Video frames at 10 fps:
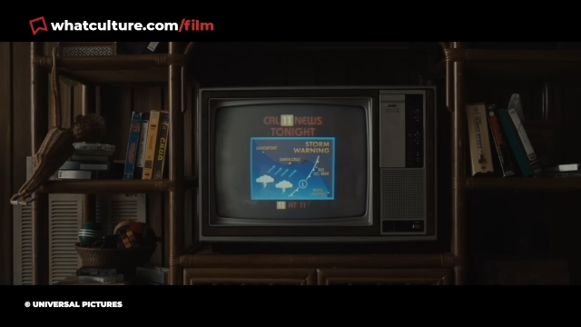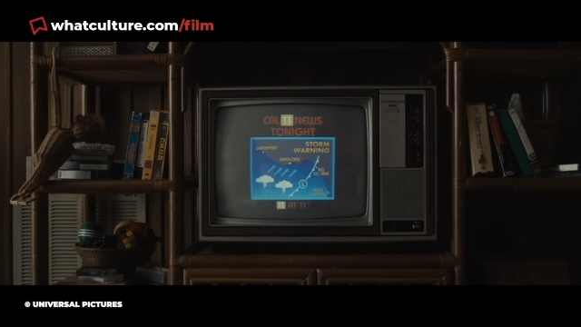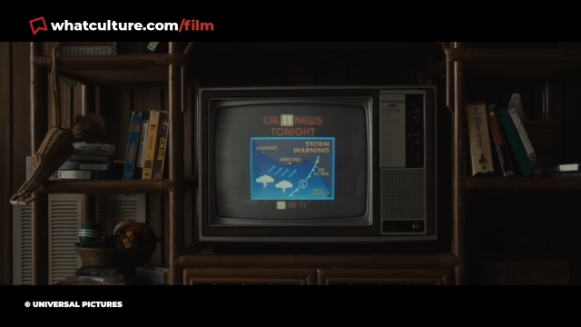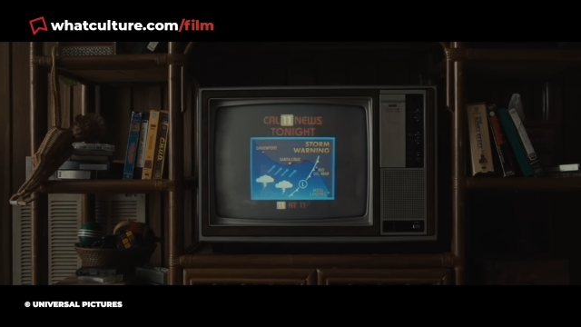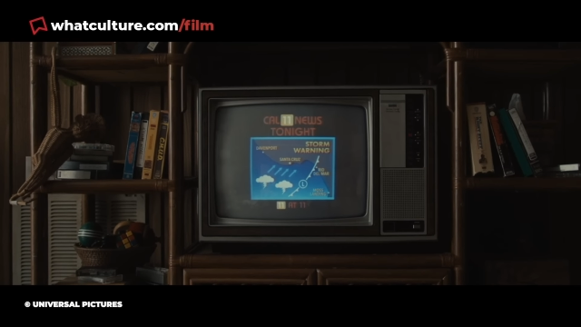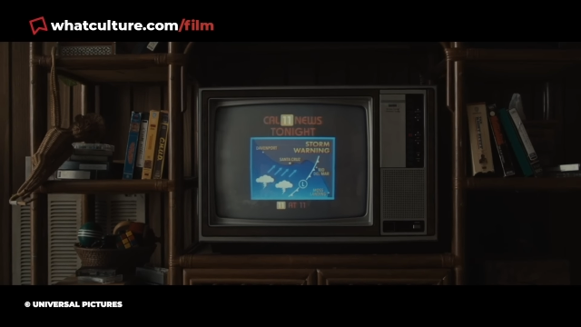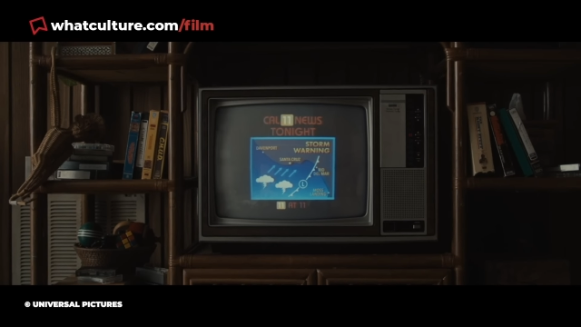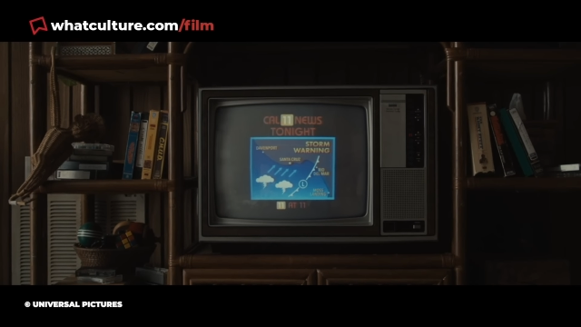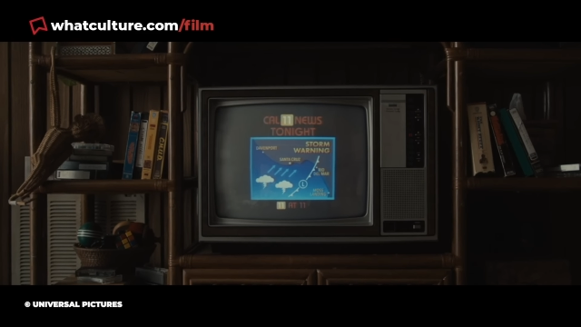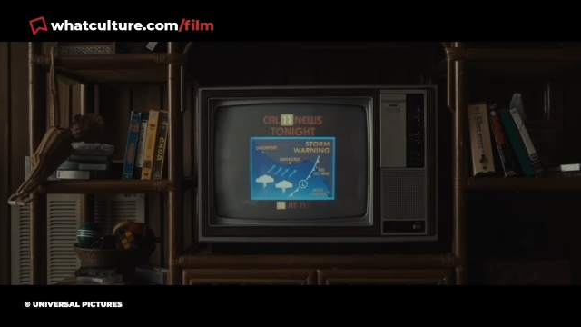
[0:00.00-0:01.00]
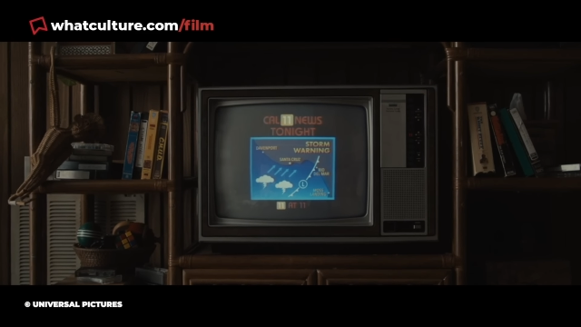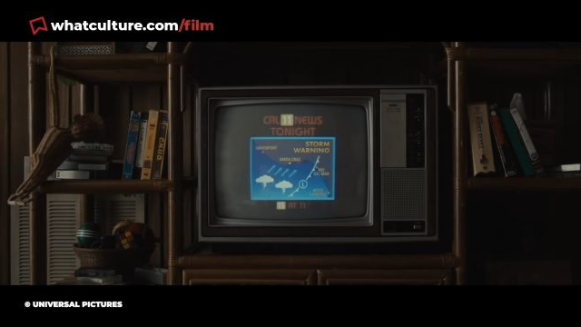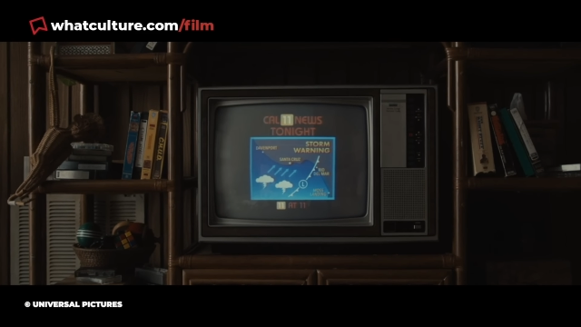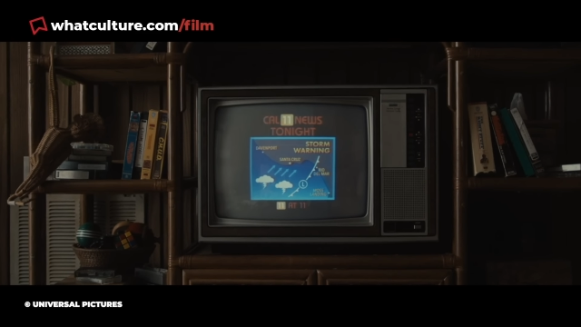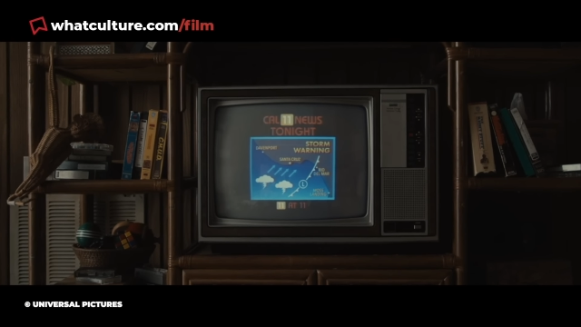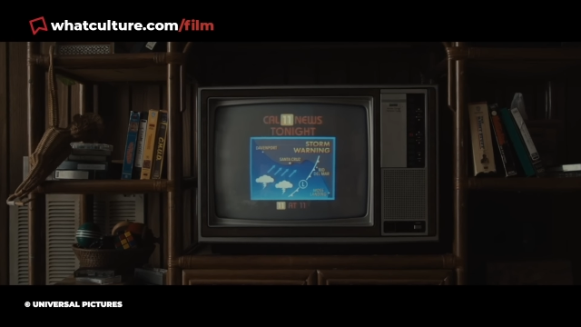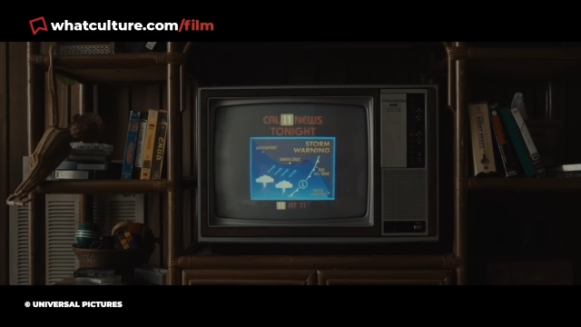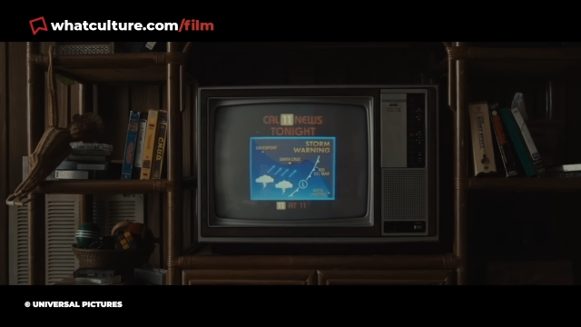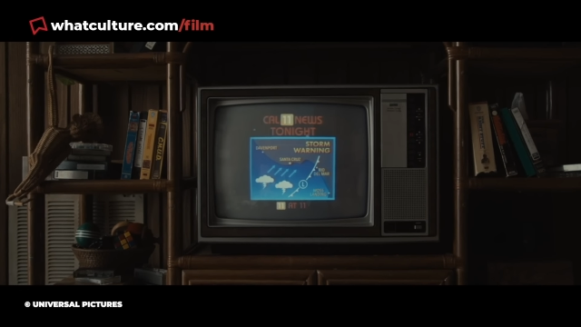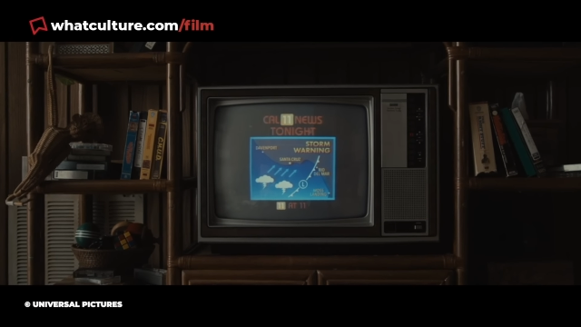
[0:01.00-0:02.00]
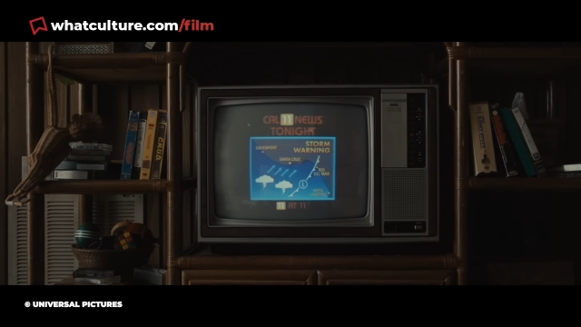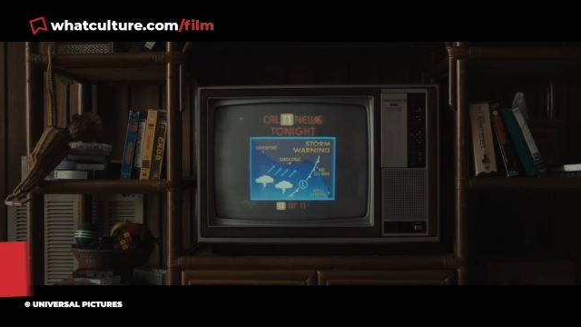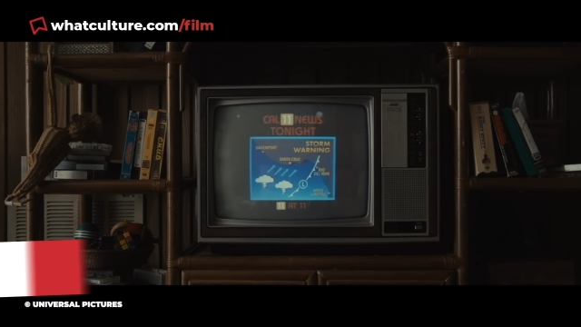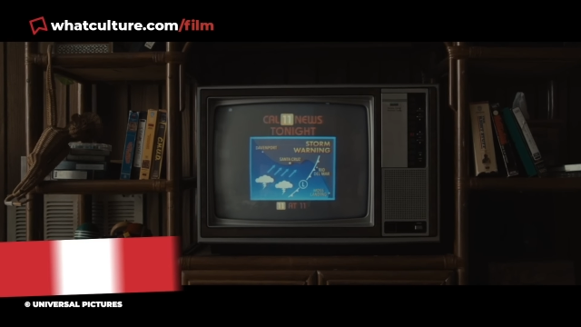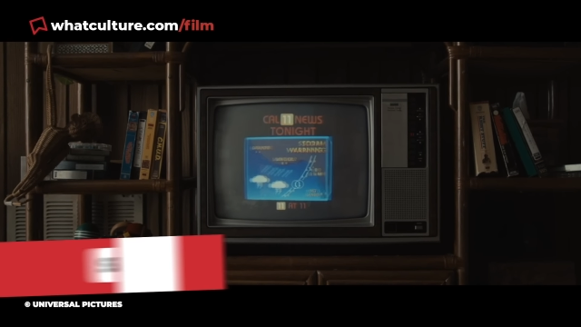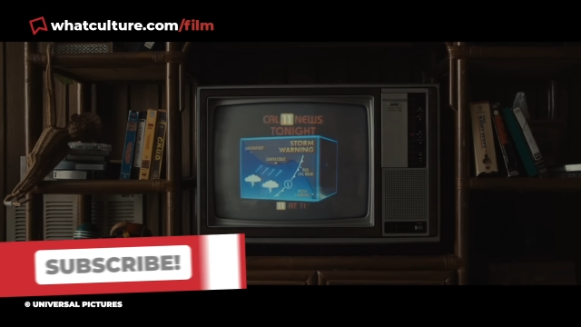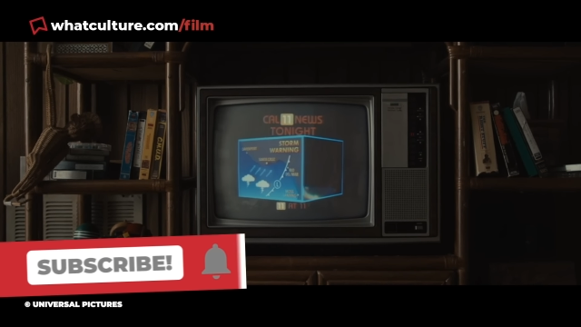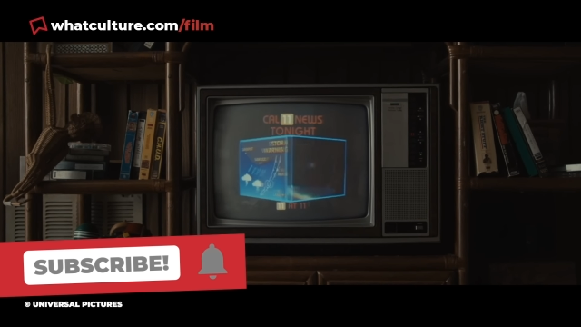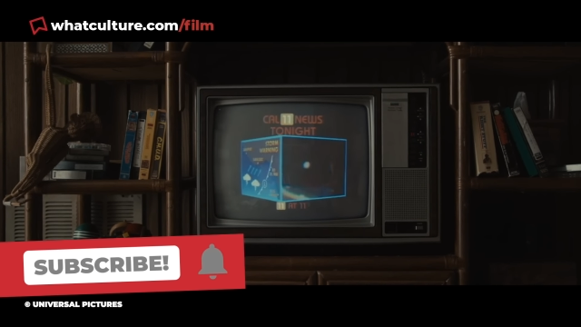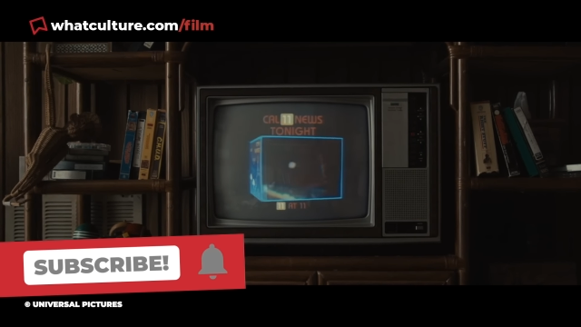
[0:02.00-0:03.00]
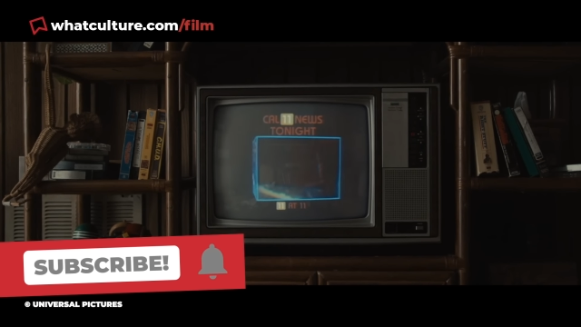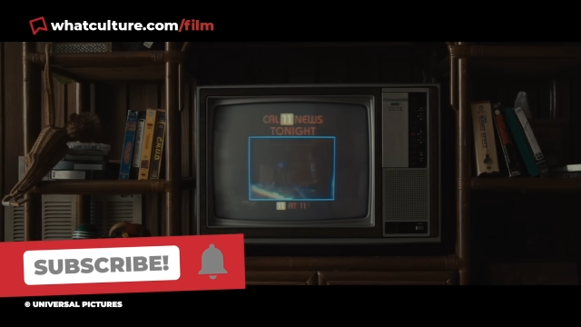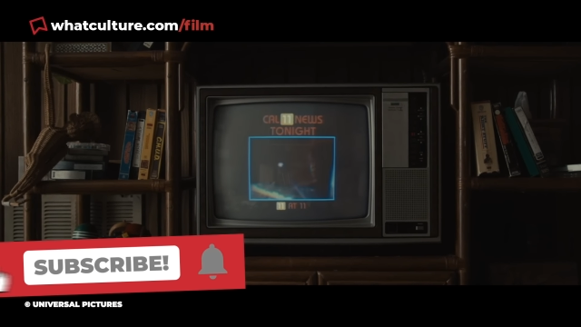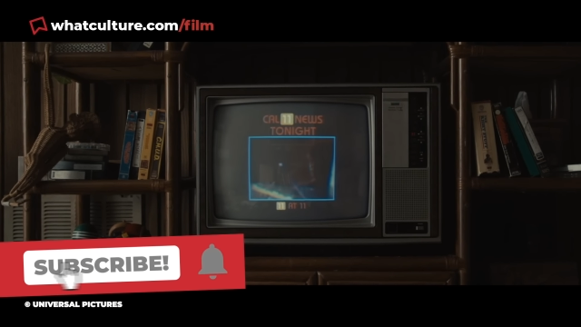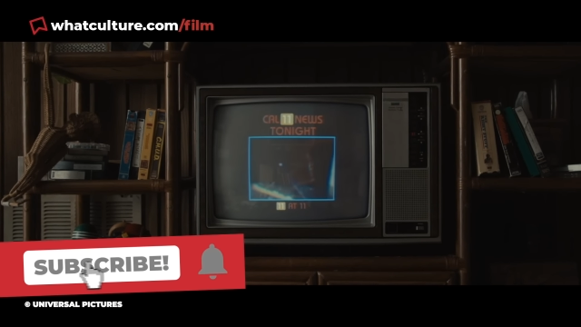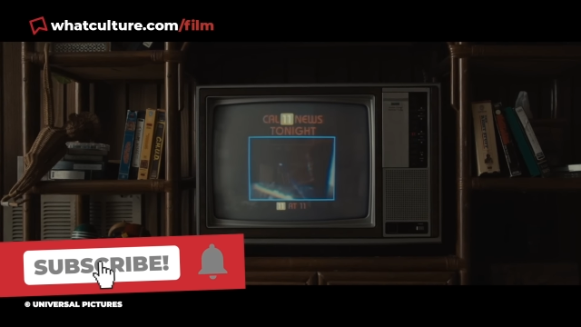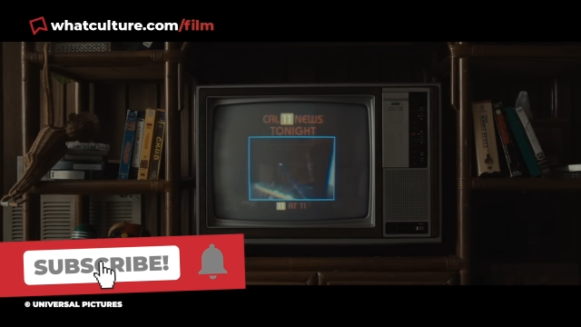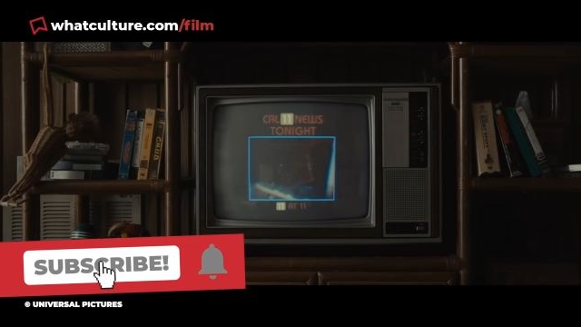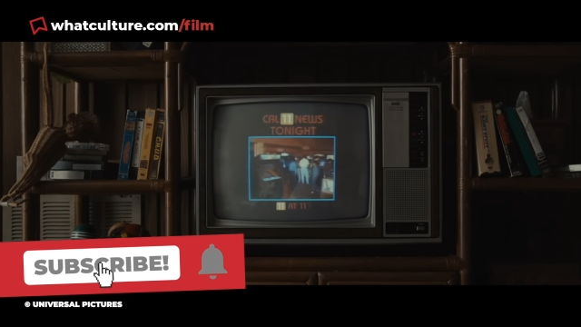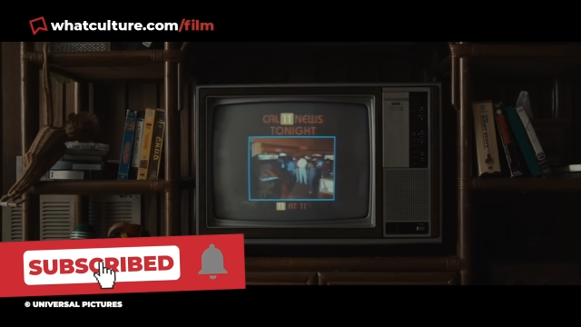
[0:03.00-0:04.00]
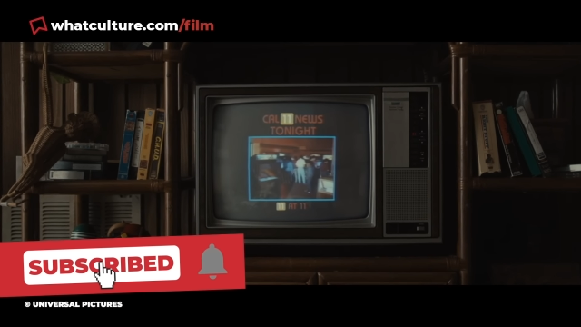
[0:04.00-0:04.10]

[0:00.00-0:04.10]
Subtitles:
[unreadable: no face in view]